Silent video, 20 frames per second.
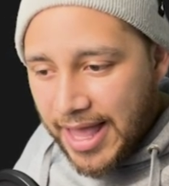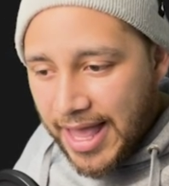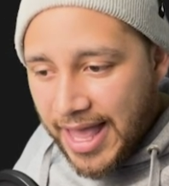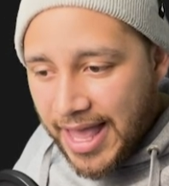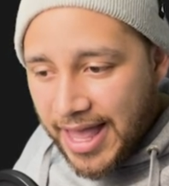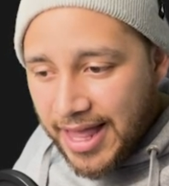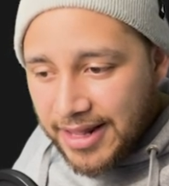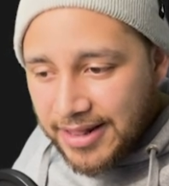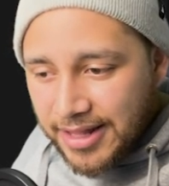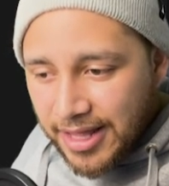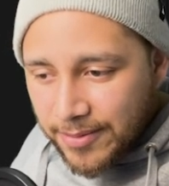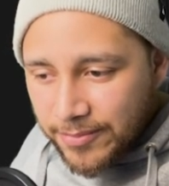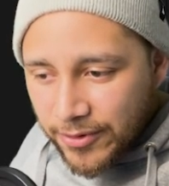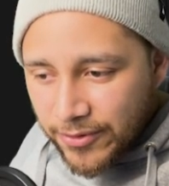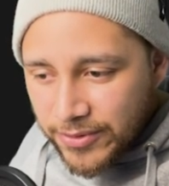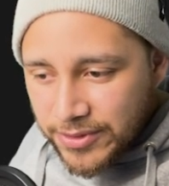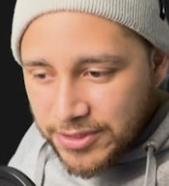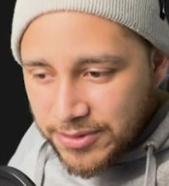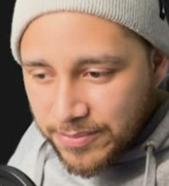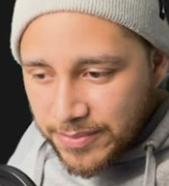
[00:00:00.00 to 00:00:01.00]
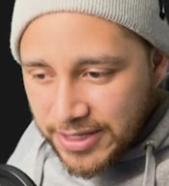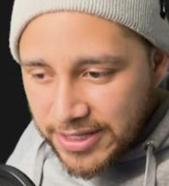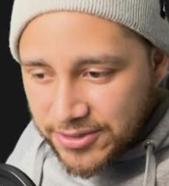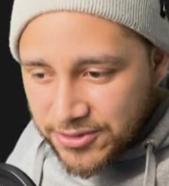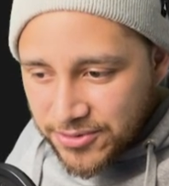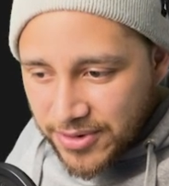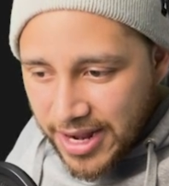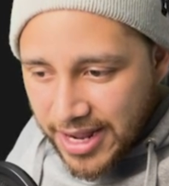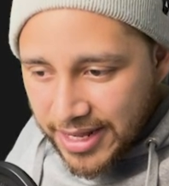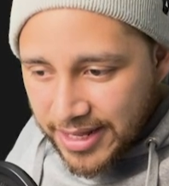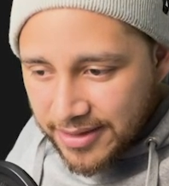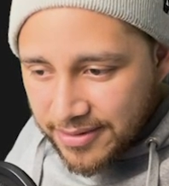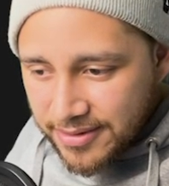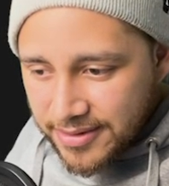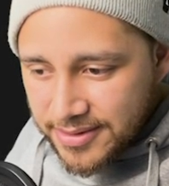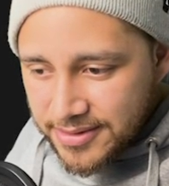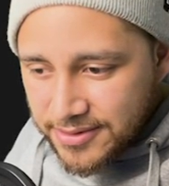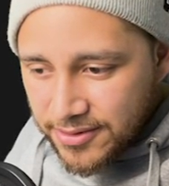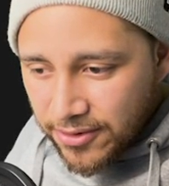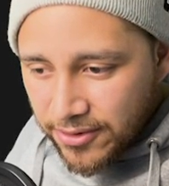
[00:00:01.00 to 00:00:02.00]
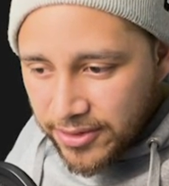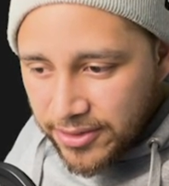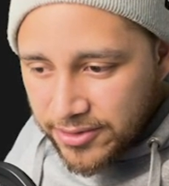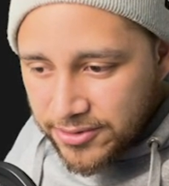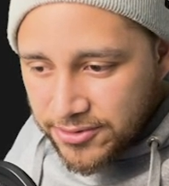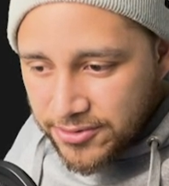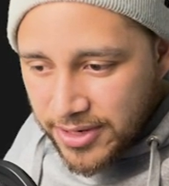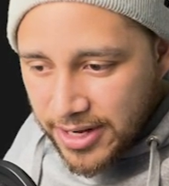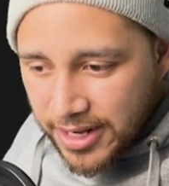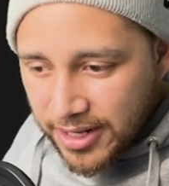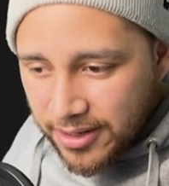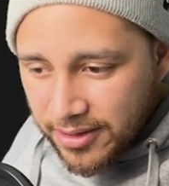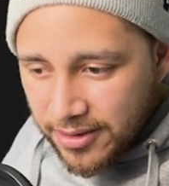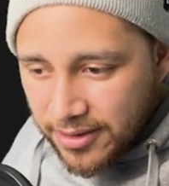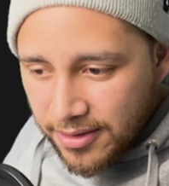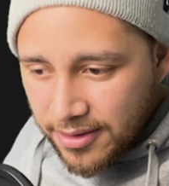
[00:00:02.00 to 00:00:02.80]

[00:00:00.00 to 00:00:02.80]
And I'm going to be dragging this audio track